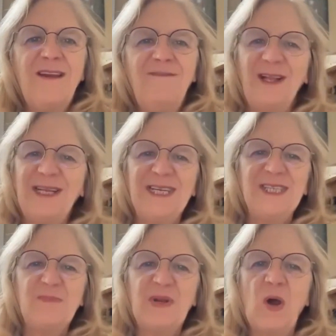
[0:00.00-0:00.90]
Valene
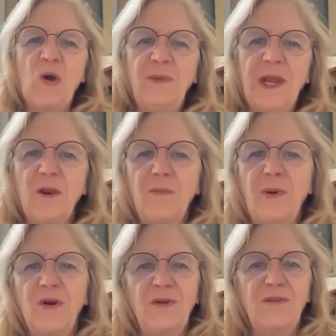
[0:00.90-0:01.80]
has been a home care
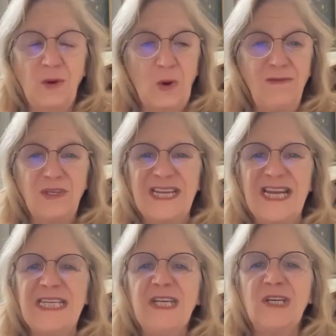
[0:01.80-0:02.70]
partner for over
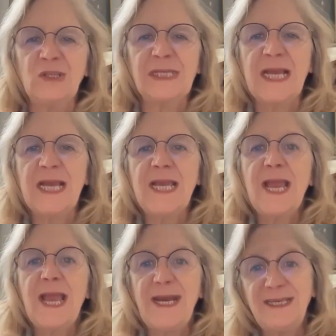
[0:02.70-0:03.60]
10 years
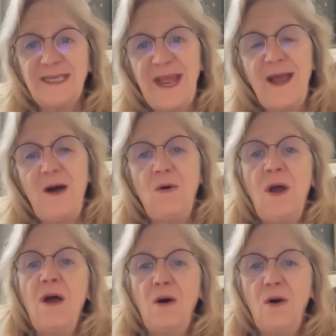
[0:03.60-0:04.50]
and is now
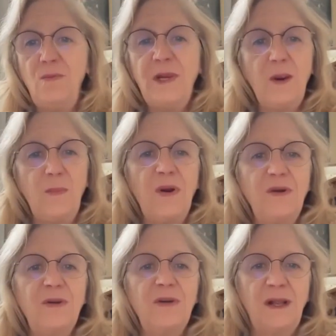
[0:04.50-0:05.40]
a home care
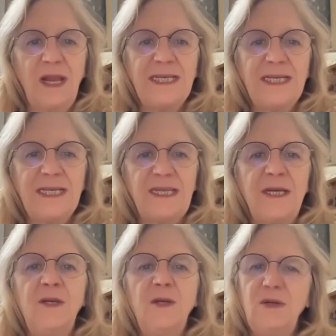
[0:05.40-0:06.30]
partner to Clancy,